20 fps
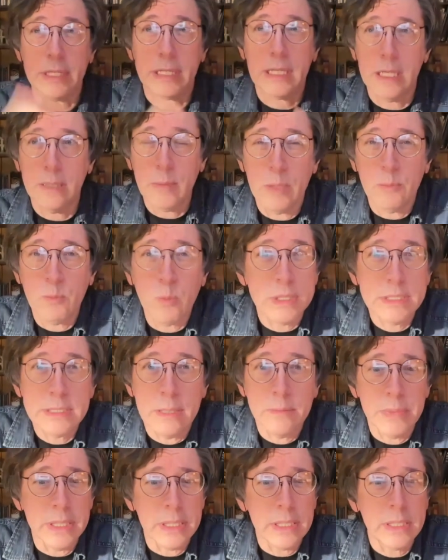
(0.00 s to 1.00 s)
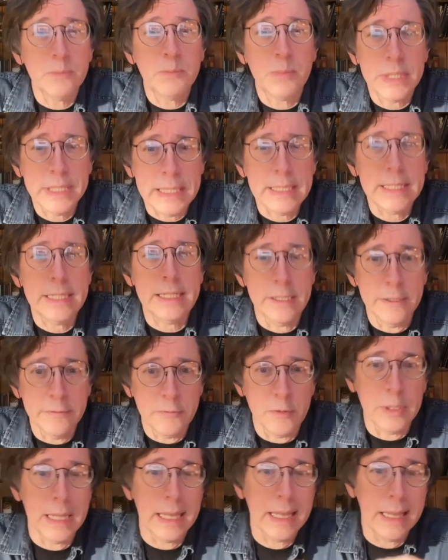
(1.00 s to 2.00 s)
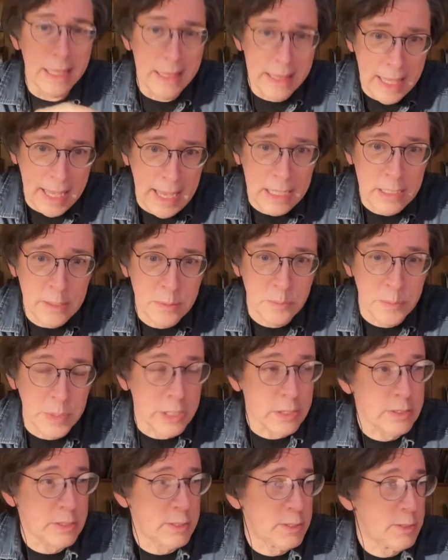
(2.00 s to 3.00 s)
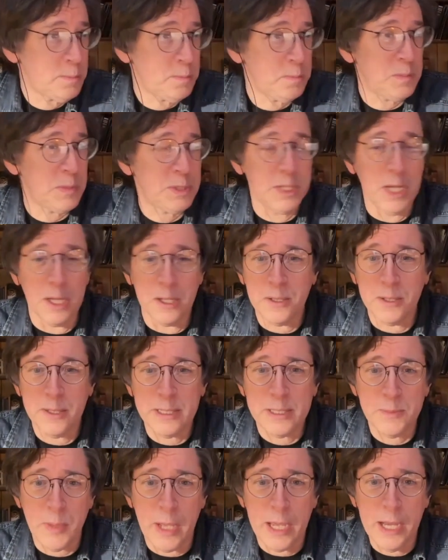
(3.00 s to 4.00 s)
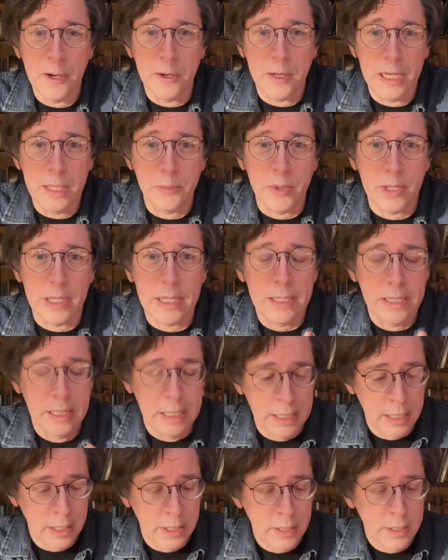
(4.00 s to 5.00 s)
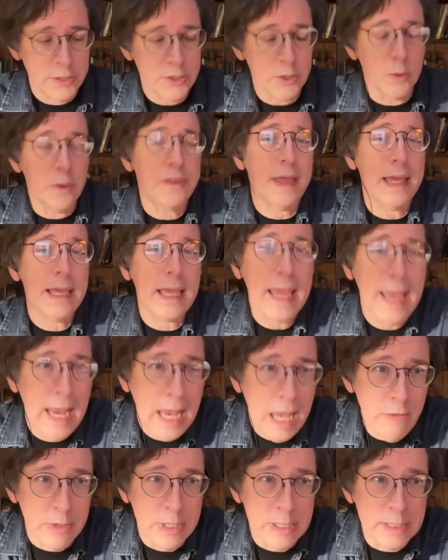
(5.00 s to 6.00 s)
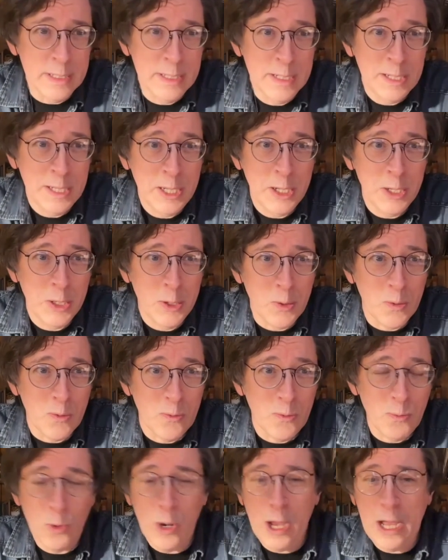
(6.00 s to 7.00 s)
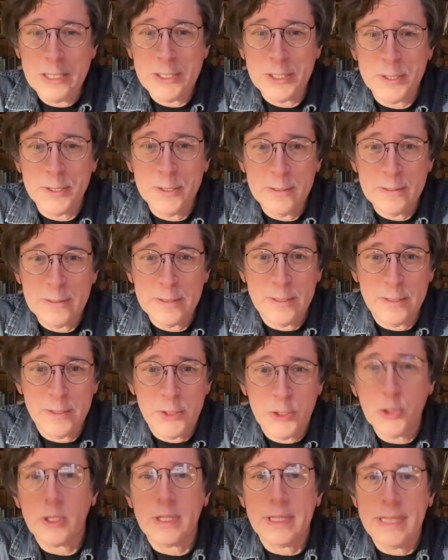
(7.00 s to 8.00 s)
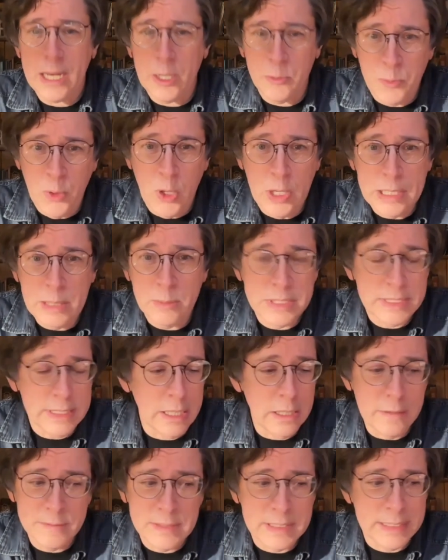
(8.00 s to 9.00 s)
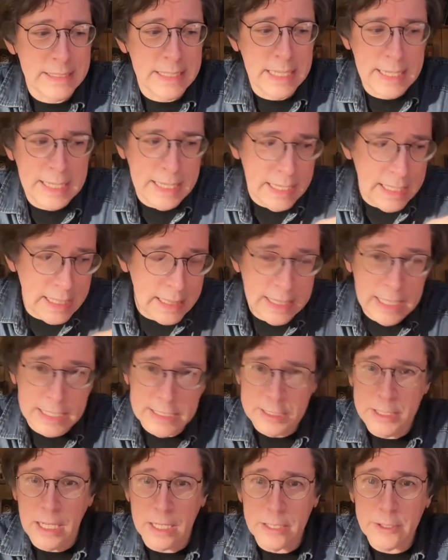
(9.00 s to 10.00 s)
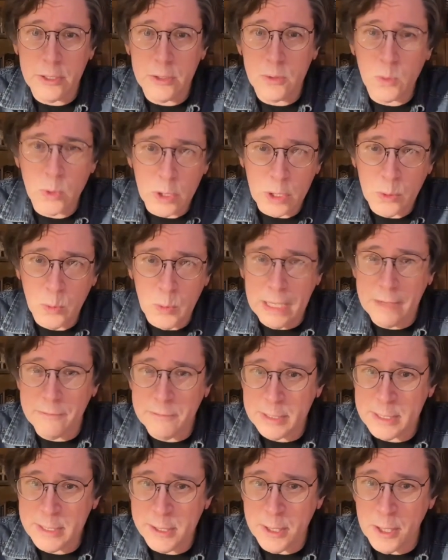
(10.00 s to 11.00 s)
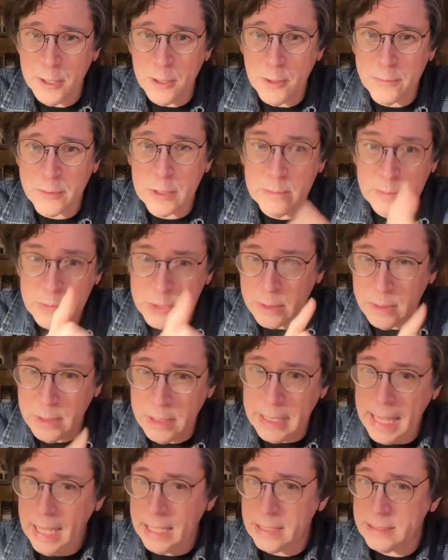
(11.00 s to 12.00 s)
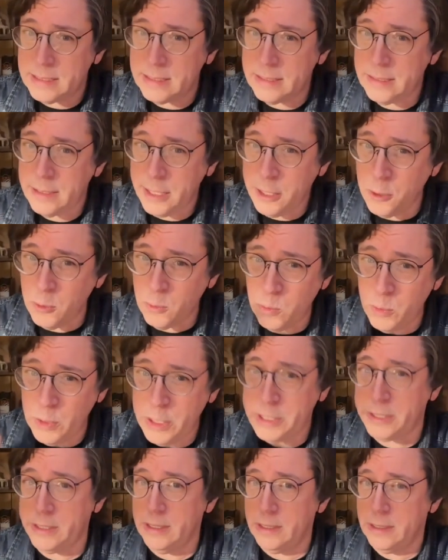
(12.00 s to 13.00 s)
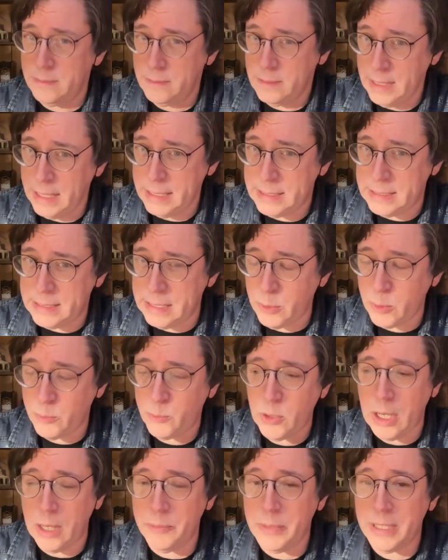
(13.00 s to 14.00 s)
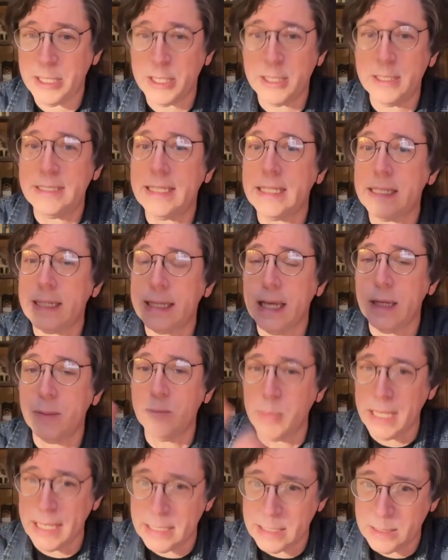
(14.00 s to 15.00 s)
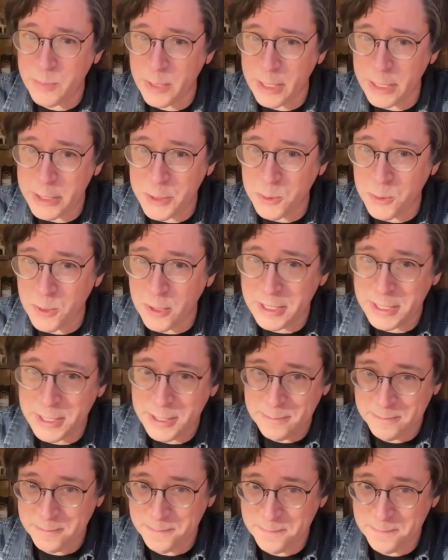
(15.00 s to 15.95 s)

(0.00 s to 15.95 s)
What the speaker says: to come up with something completely different than that because it's not going to inspire anybody. So thank heaven, Roger took that upon himself to say, that's not going to work. We have to start over. So that's the original lightsaber prop. It just didn't get blessed by George.